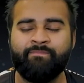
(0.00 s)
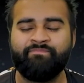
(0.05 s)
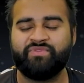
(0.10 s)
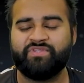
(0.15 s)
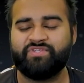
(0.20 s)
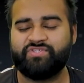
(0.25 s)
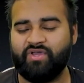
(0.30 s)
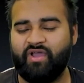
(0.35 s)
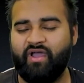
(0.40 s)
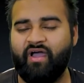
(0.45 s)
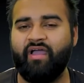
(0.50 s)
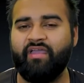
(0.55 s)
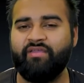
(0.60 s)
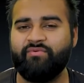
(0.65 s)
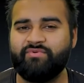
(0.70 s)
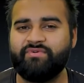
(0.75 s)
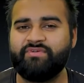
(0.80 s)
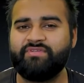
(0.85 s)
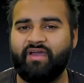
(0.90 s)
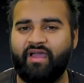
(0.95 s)
So I
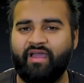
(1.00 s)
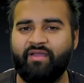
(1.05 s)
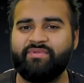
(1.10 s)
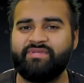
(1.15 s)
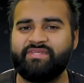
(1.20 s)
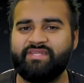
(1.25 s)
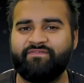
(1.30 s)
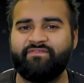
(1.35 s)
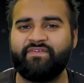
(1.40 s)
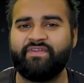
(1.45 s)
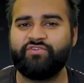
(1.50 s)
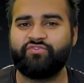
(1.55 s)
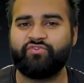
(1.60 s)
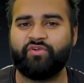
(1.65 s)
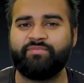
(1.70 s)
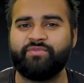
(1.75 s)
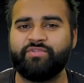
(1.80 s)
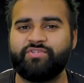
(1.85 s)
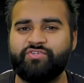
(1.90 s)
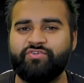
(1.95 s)
would definitely
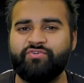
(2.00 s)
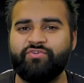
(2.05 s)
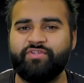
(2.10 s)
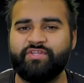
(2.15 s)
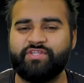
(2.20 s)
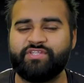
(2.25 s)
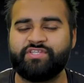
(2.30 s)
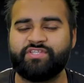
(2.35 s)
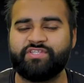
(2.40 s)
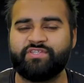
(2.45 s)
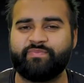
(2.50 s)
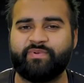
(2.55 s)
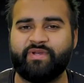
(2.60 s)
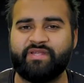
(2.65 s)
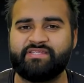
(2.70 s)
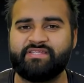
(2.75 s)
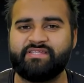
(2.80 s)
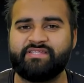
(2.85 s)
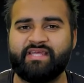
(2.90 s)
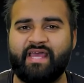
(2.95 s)
drop the 2 units of
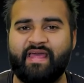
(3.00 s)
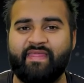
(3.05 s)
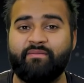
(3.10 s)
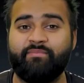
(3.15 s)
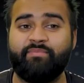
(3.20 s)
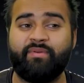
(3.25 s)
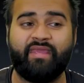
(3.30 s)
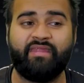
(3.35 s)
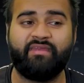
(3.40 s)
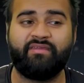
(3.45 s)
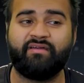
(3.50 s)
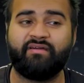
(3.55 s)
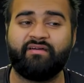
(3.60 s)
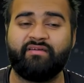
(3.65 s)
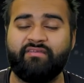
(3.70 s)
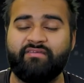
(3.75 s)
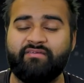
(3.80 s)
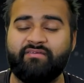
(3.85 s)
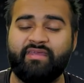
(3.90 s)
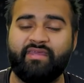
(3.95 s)
suppressors and the Blade
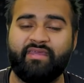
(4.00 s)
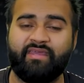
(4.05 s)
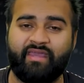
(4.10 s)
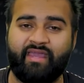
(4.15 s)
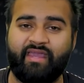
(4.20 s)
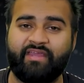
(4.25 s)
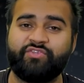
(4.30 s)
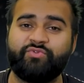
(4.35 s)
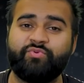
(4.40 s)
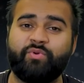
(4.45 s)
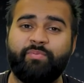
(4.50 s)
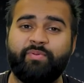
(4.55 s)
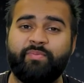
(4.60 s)
Guard unit and swap